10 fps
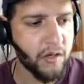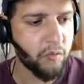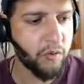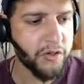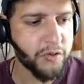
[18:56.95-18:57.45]

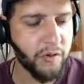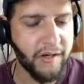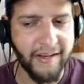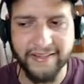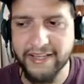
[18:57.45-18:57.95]
Virtual
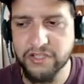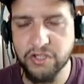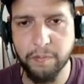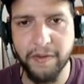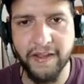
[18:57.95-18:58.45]

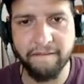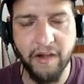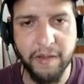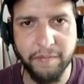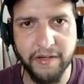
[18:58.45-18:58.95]
desktop
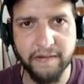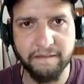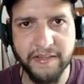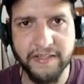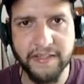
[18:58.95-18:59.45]
environment,
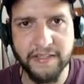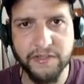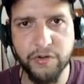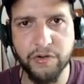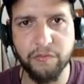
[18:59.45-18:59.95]
VD is
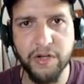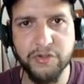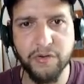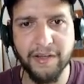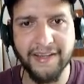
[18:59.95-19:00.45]
your
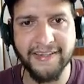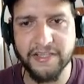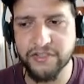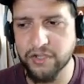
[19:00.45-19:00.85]
virtual desktop